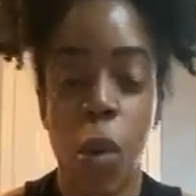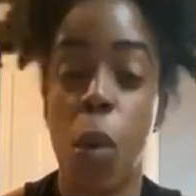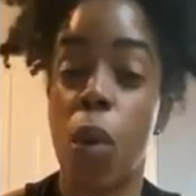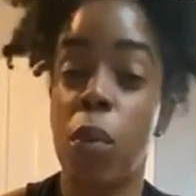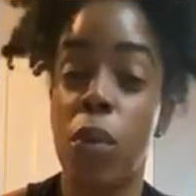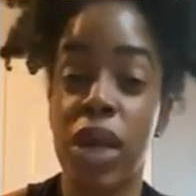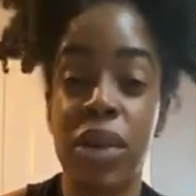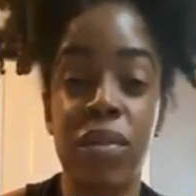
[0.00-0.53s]

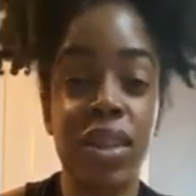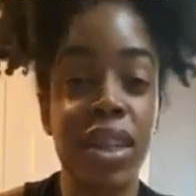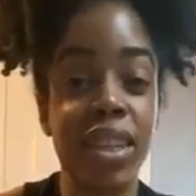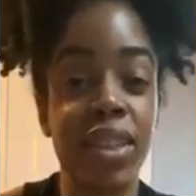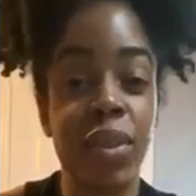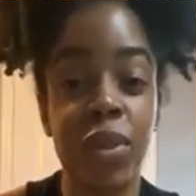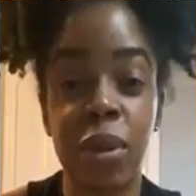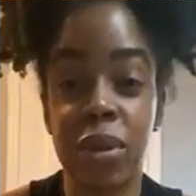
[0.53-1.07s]
or whatever
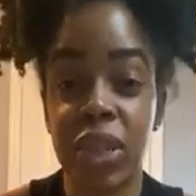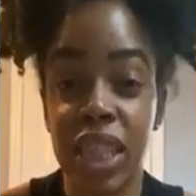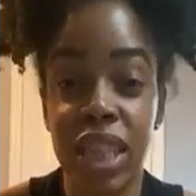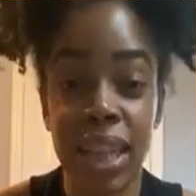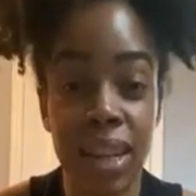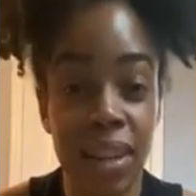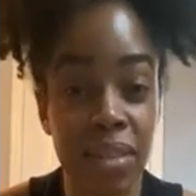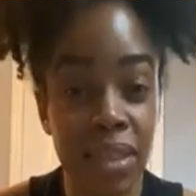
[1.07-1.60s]
look you know
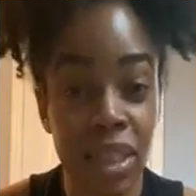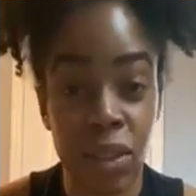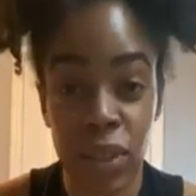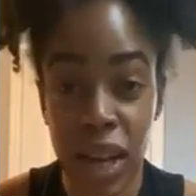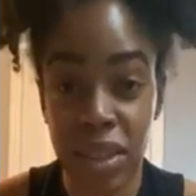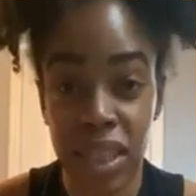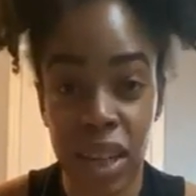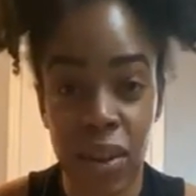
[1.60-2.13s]
she loves that
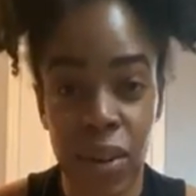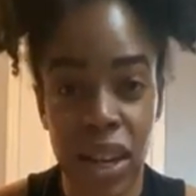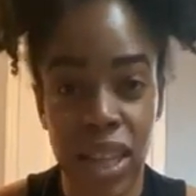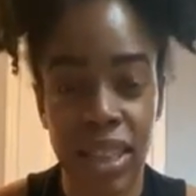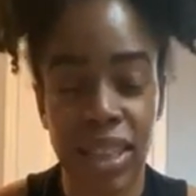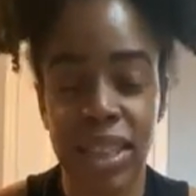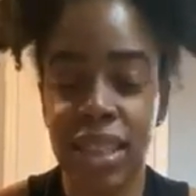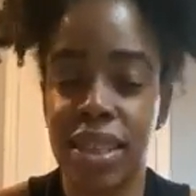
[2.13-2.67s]
drives her crazy.